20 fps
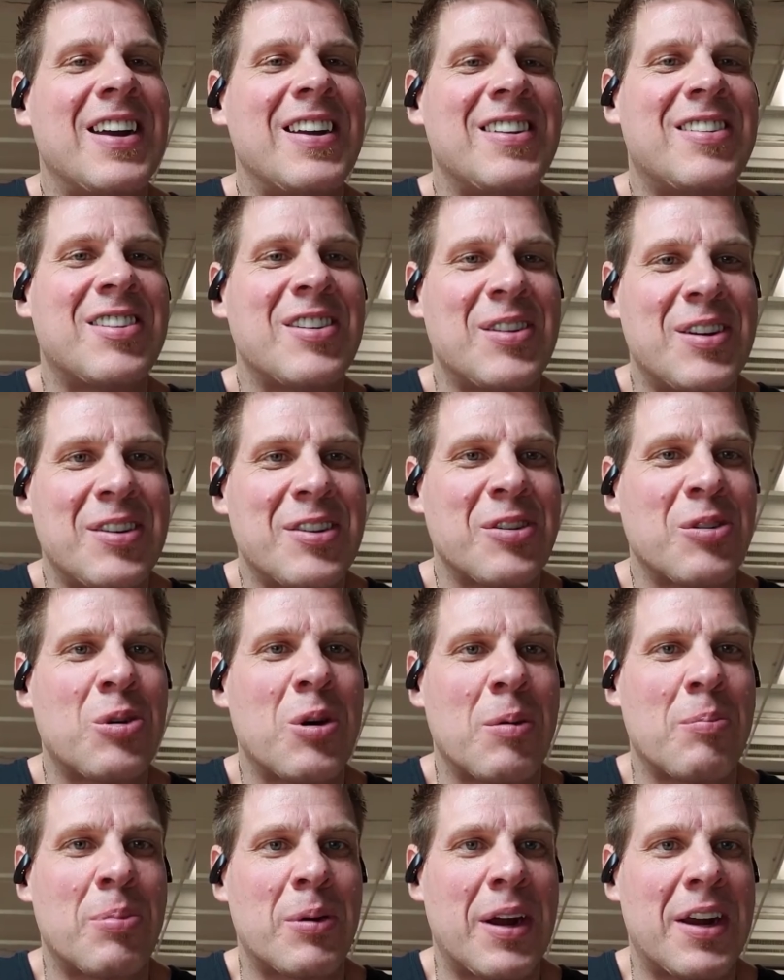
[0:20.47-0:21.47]
Hey, so here's a
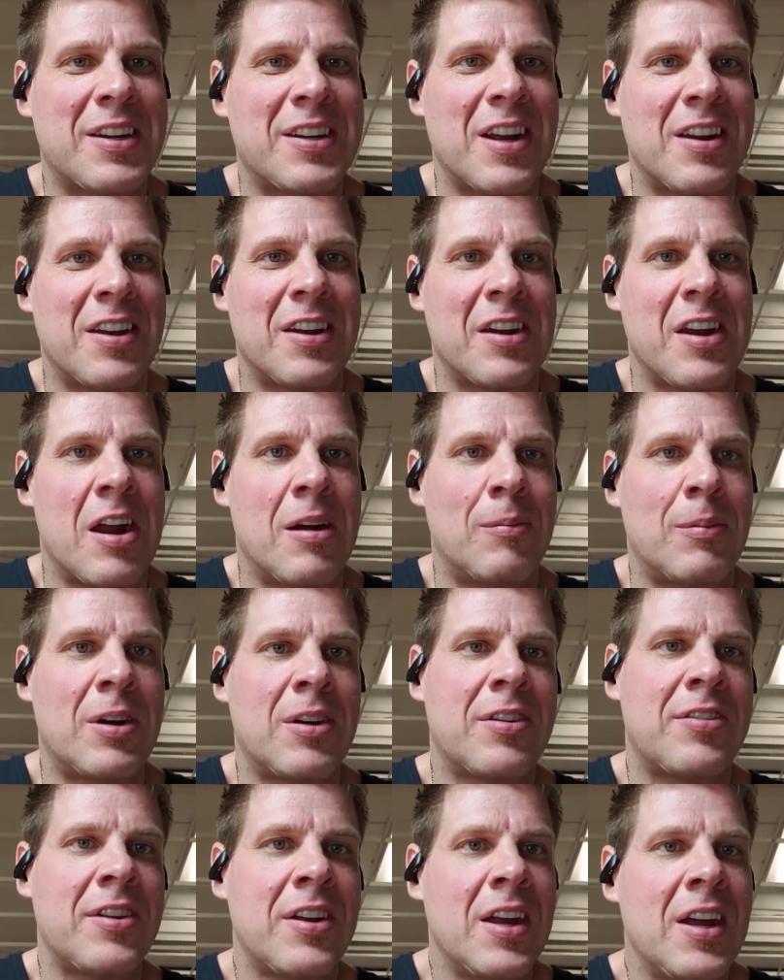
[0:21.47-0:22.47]
quick breakdown of the
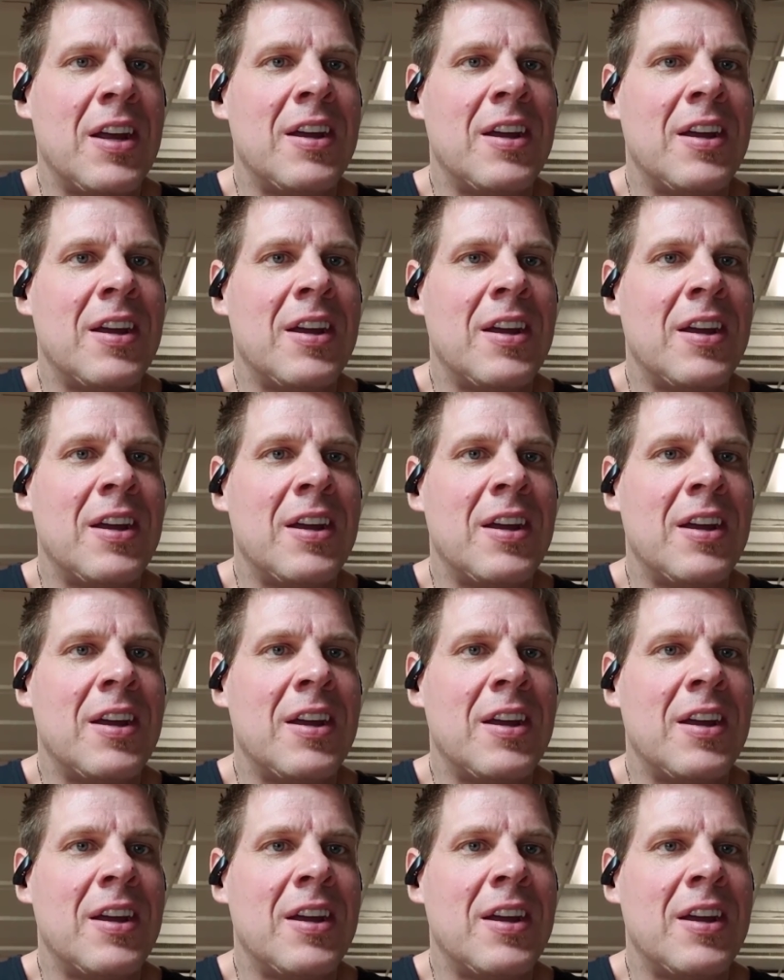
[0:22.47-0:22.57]
numbers.